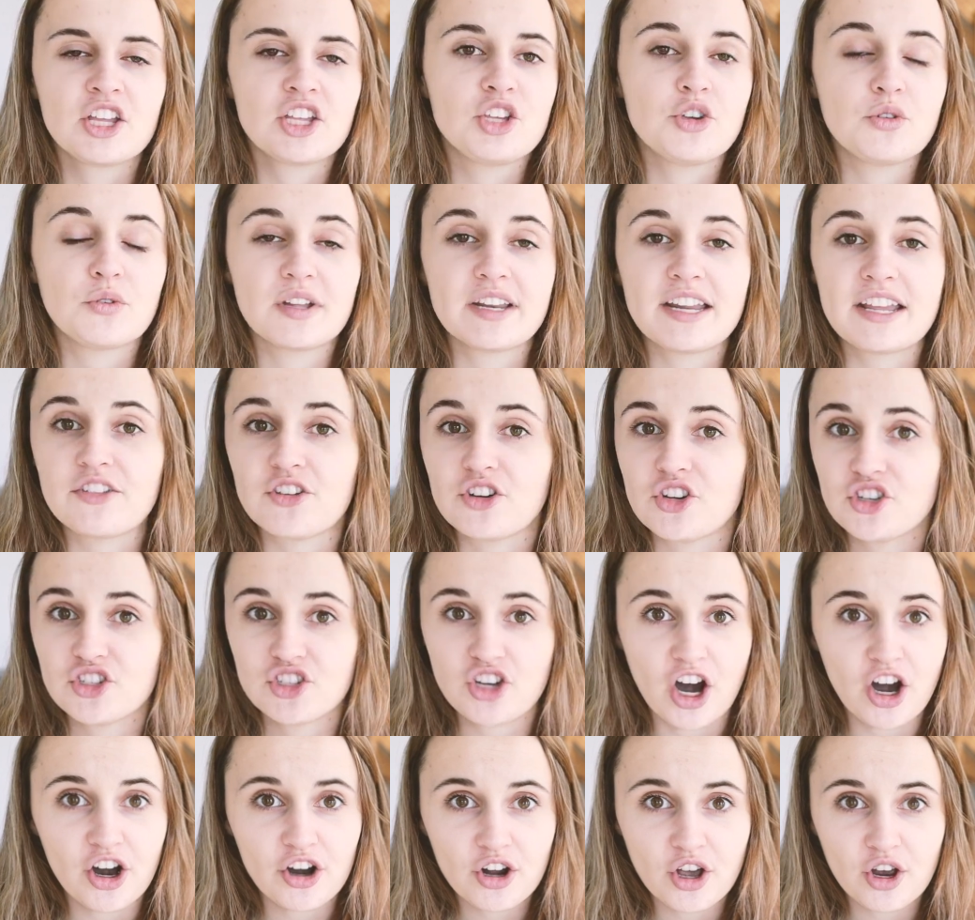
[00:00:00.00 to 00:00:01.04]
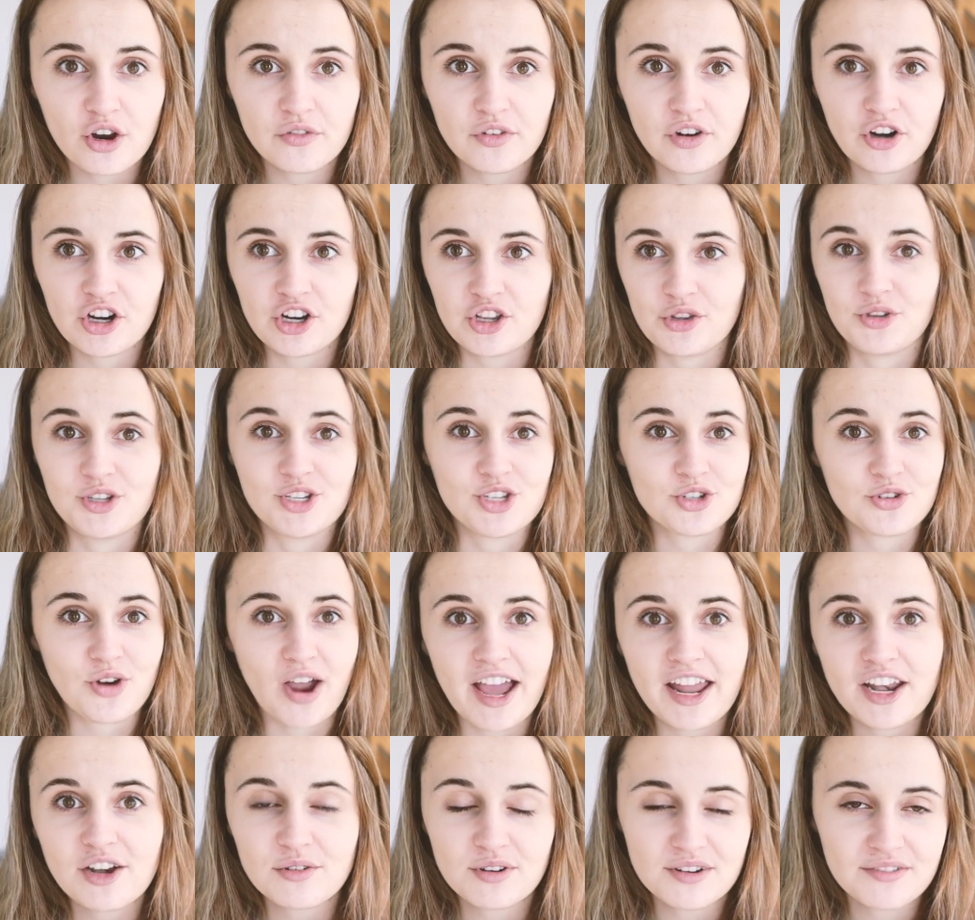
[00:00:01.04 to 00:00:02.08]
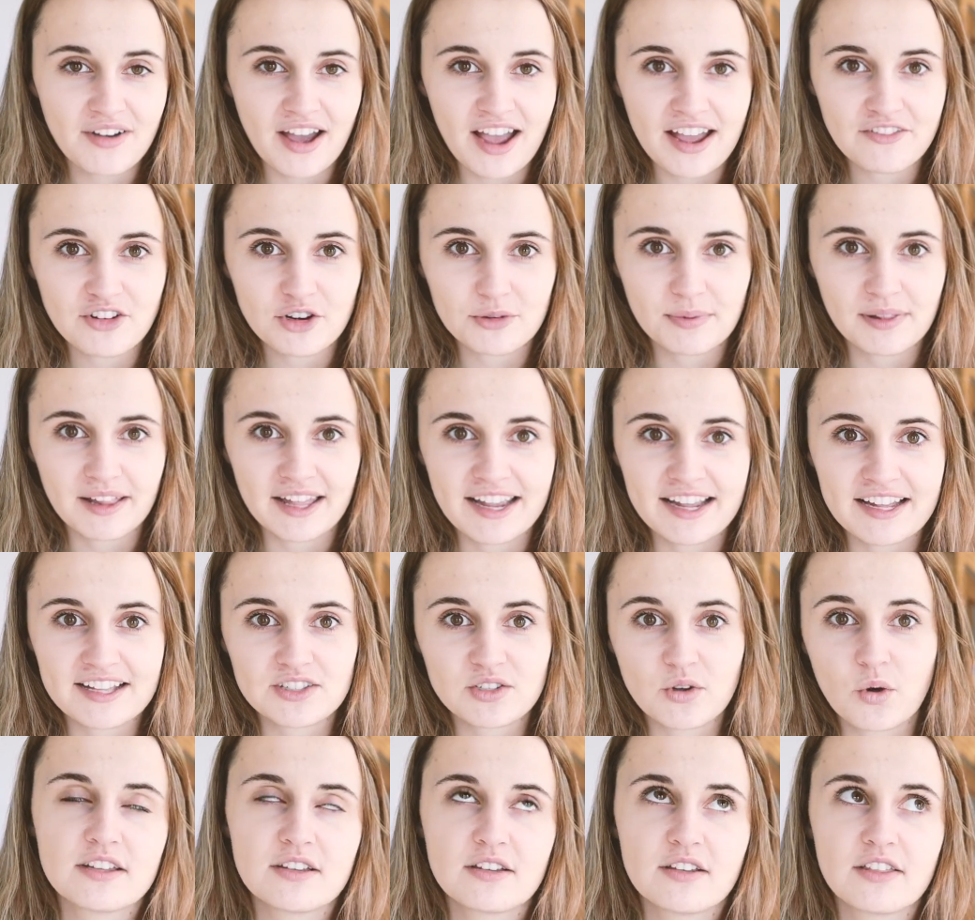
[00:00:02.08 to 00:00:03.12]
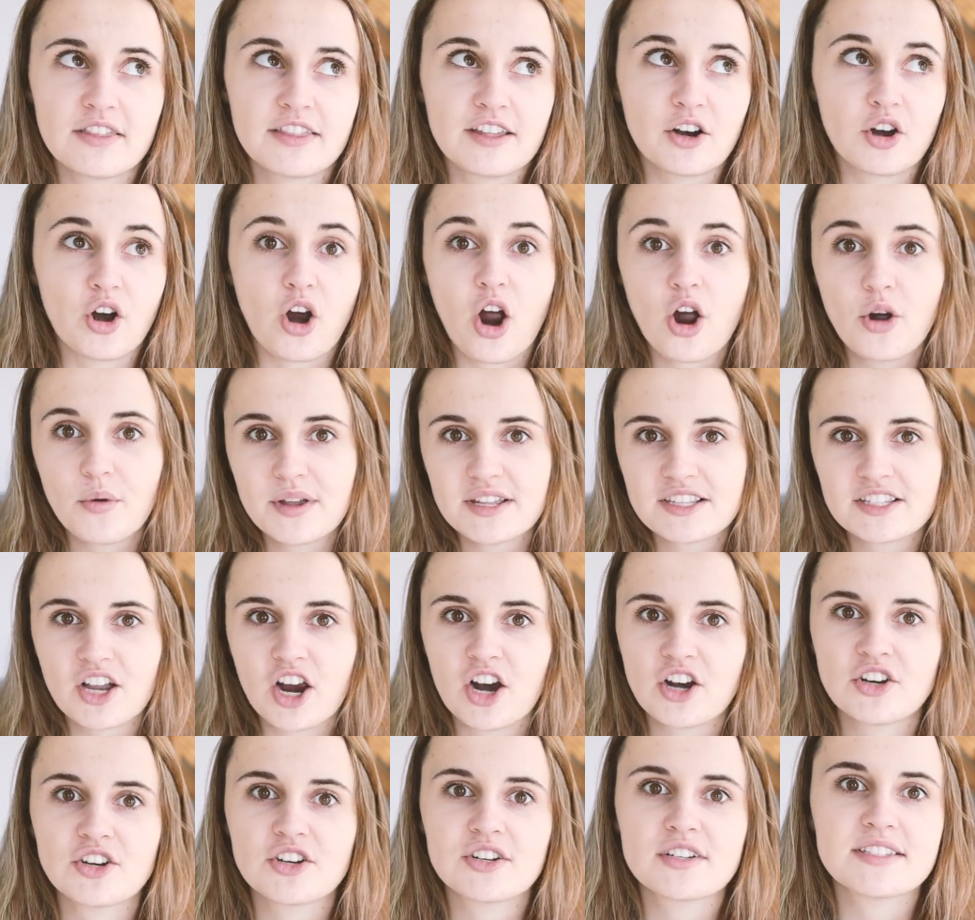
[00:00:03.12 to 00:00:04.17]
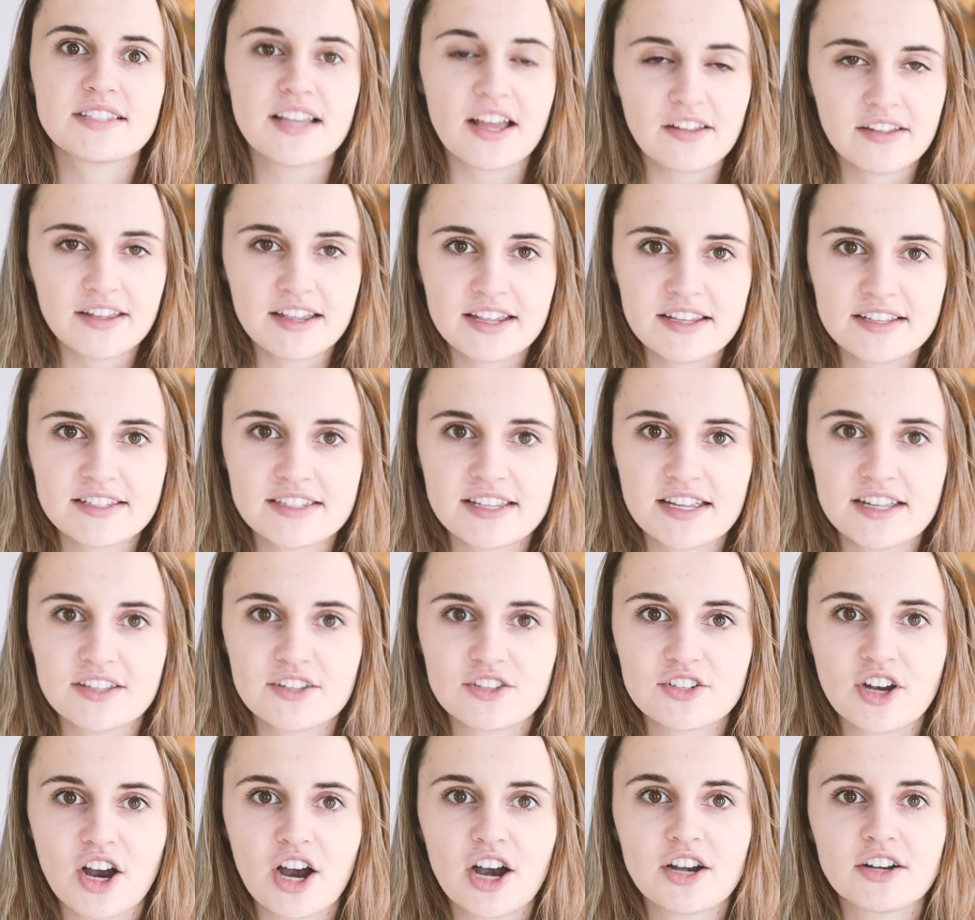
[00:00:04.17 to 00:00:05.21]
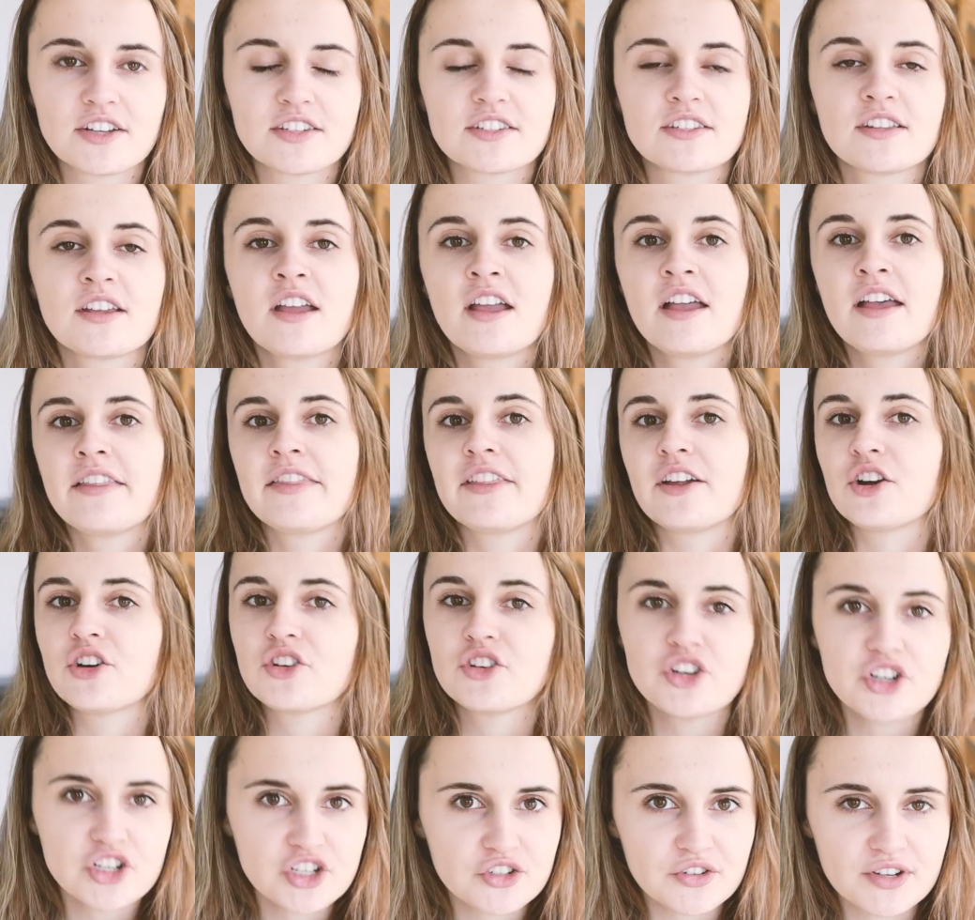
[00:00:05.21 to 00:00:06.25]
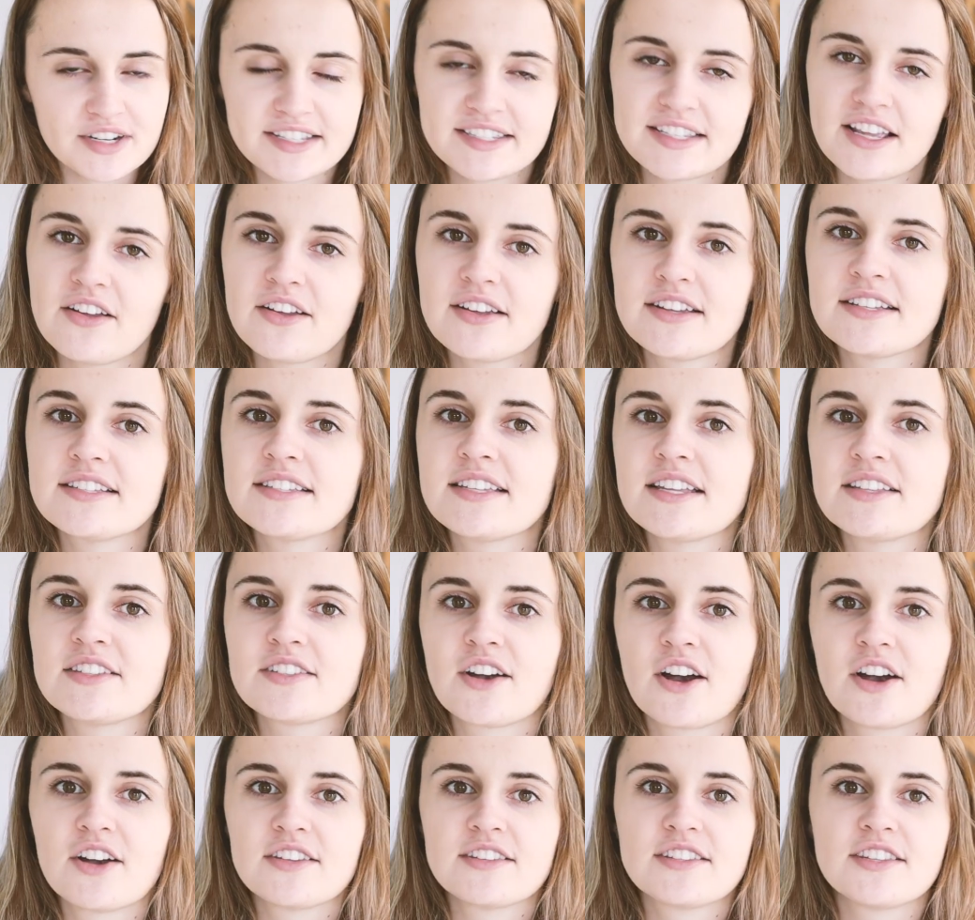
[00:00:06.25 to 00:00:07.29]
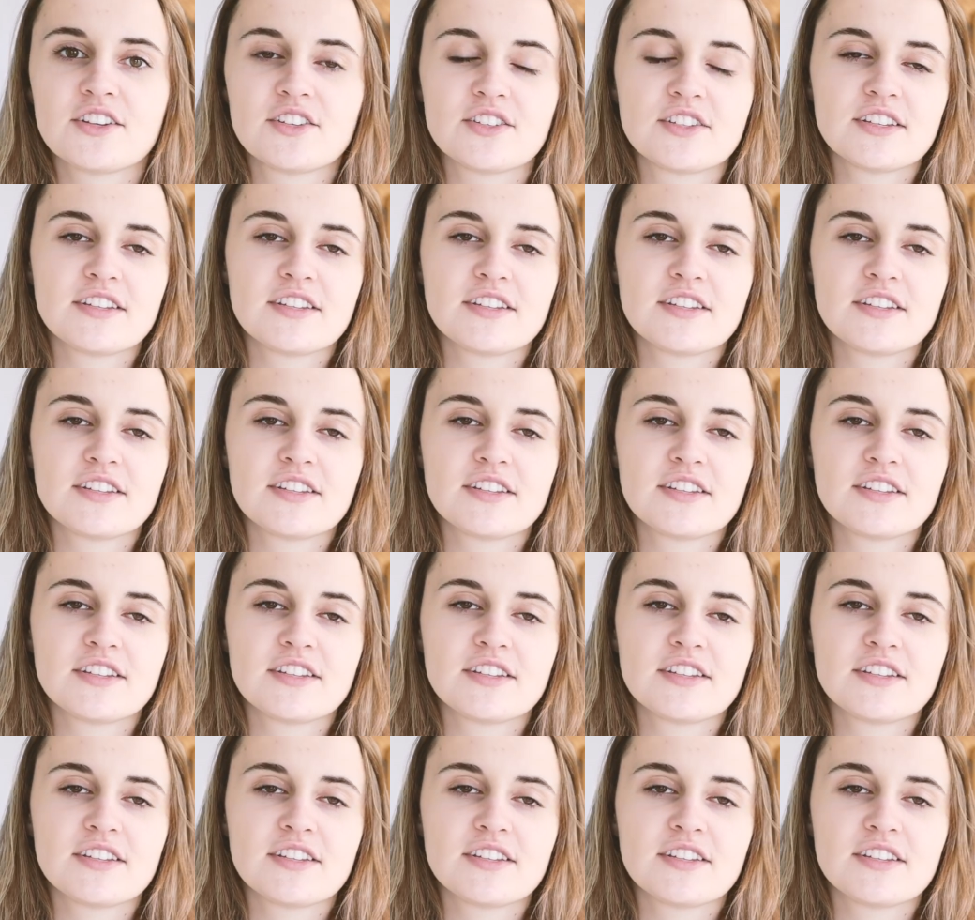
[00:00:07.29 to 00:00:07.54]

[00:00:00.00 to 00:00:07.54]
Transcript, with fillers: You can either start over, you can try to revive your plants. There are always gardeners selling seed starts. There are nurseries selling seed starts.